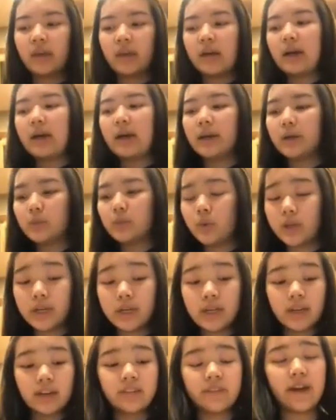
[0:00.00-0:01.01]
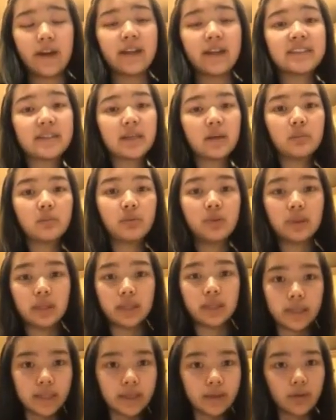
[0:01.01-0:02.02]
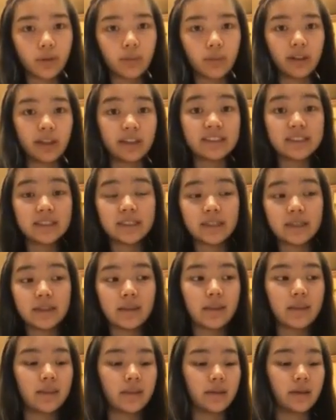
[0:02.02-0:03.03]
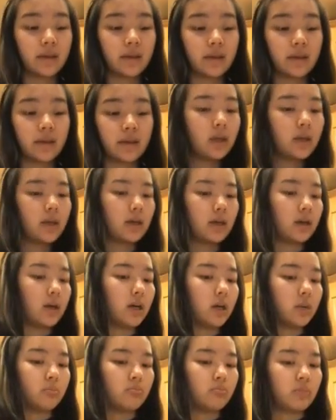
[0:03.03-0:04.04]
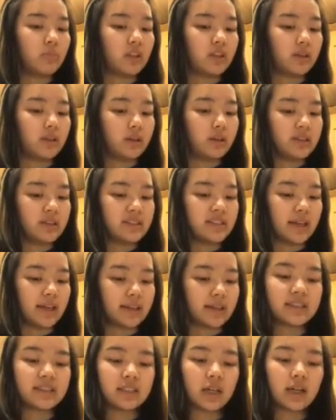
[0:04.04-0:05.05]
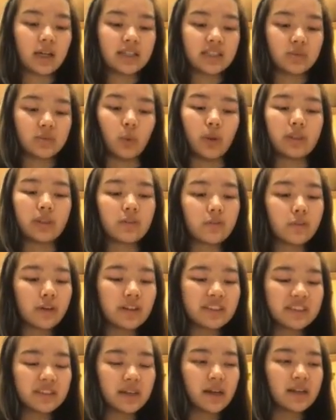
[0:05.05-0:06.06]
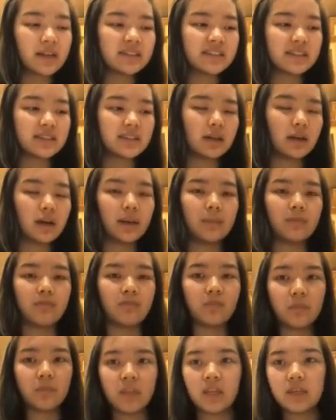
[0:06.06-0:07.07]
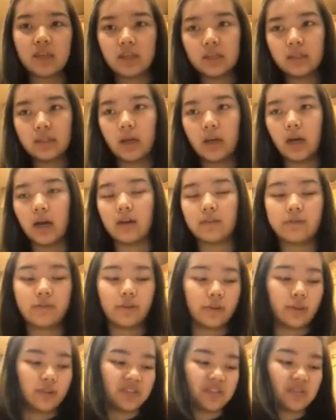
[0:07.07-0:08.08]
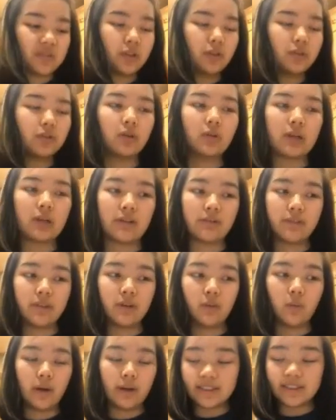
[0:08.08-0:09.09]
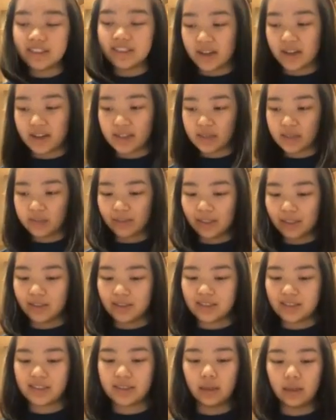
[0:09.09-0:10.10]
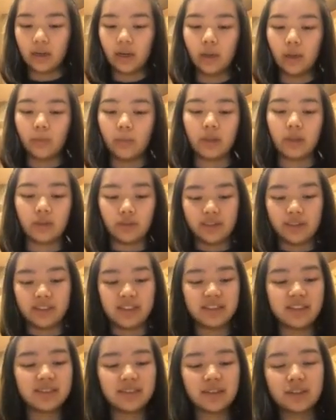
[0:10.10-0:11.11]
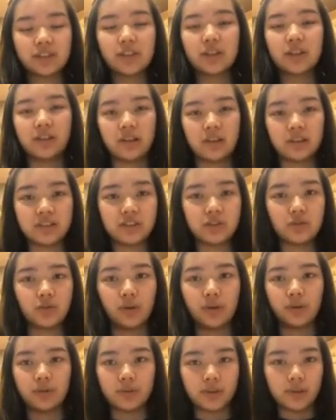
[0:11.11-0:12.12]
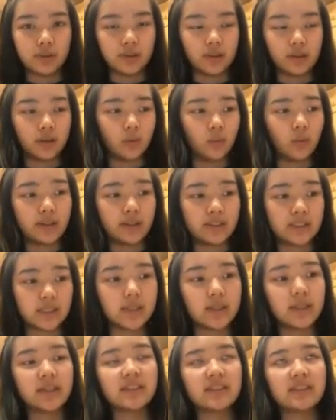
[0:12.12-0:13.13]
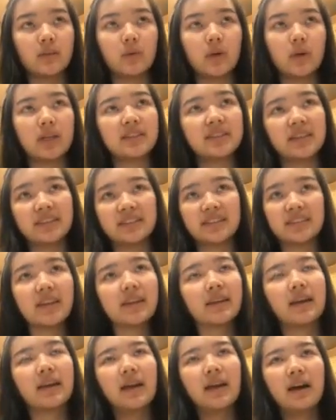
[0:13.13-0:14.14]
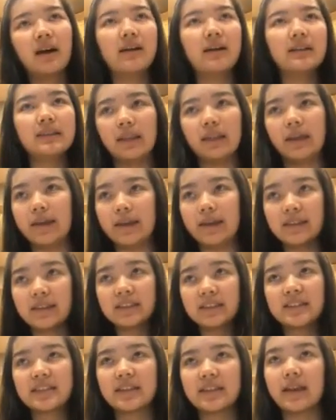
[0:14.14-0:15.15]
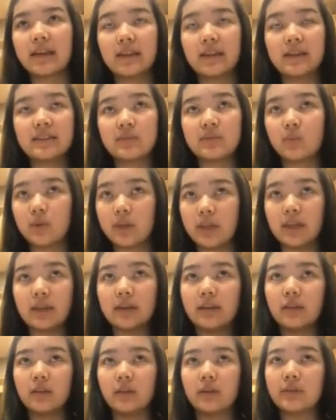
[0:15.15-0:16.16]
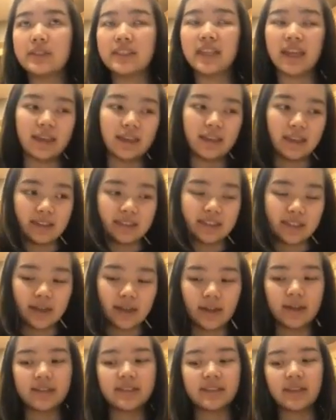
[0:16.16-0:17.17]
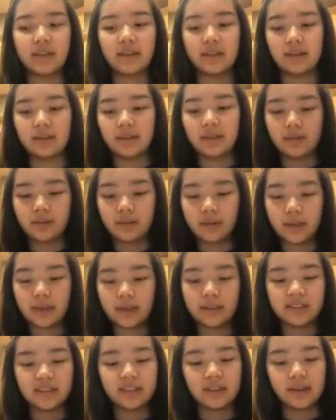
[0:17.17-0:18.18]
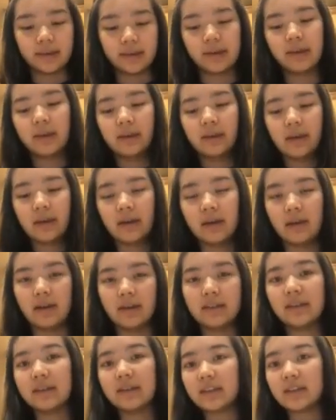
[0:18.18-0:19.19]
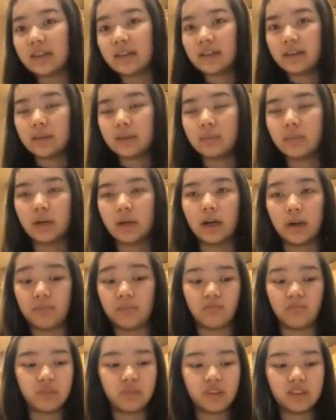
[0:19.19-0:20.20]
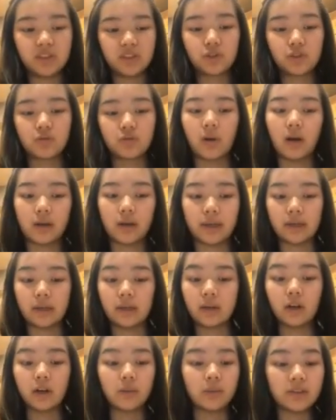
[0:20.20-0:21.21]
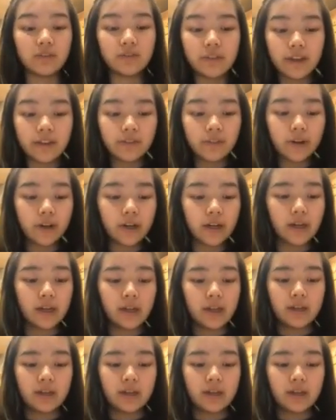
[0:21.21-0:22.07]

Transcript: I wouldn't advise completely replacing the second sauce with the first sauce. For those of you who don't have the white sauce, because the green sauce is actually a lot stronger than the white sauce. The white sauce is like a light, slightly sweet, a little tangy sauce, and the green is like oniony, strong and herby flavor.